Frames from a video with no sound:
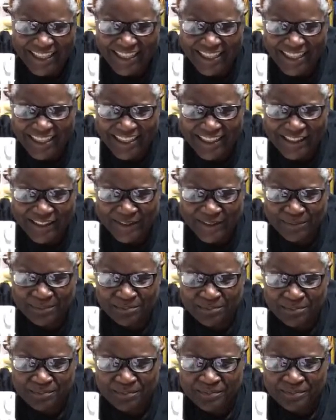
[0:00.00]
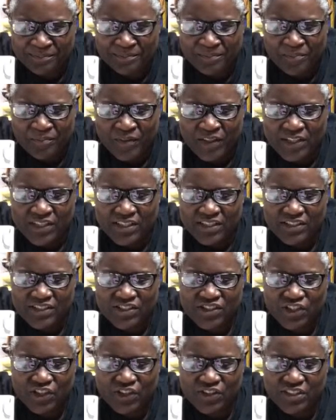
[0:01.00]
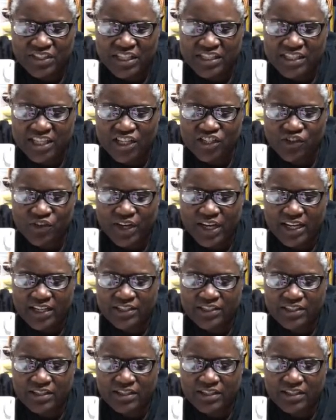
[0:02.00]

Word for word: um, Cheryl says, I tried